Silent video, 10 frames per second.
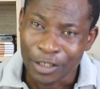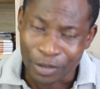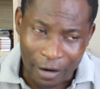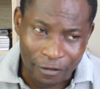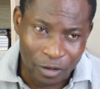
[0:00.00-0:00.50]

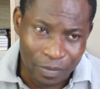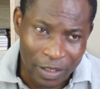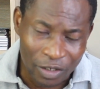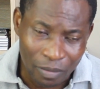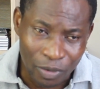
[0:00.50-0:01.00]
You have to
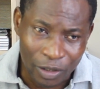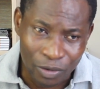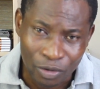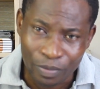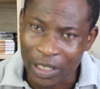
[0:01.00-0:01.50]
be somebody
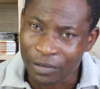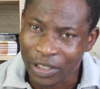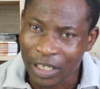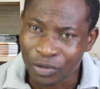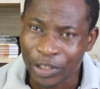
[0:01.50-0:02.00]
who believes
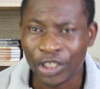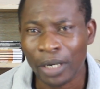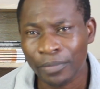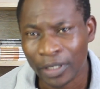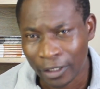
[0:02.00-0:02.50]
that you're a
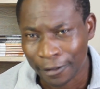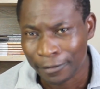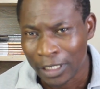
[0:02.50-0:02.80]
champion.